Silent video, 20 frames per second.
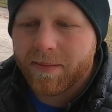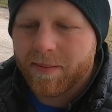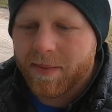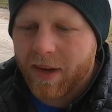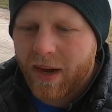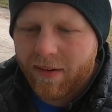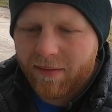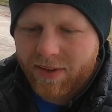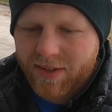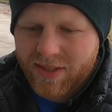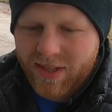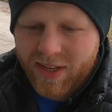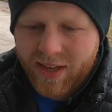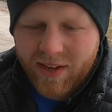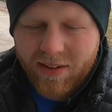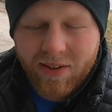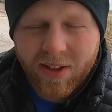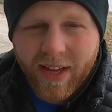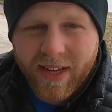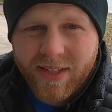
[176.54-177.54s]
Obviously it
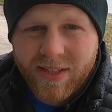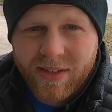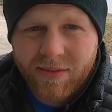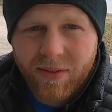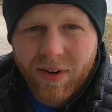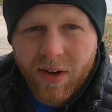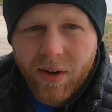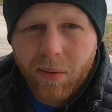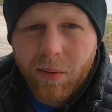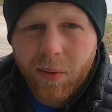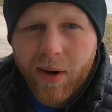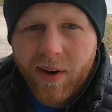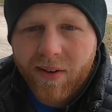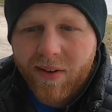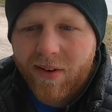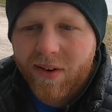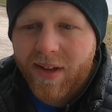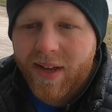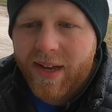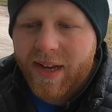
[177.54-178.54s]
cleans it very
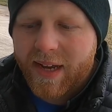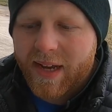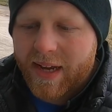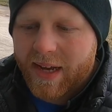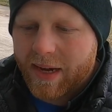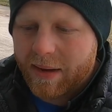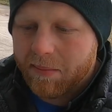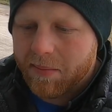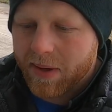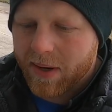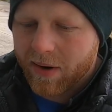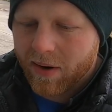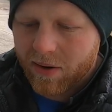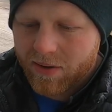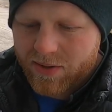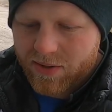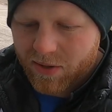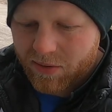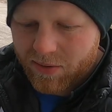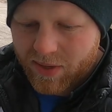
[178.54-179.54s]
well, but it
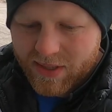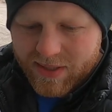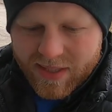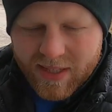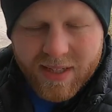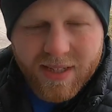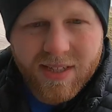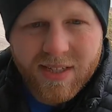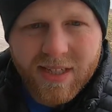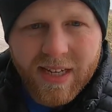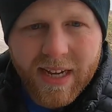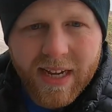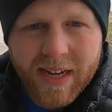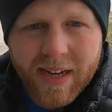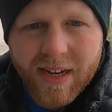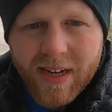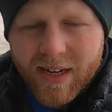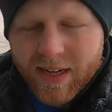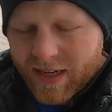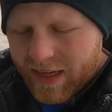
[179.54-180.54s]
also doesn't stick.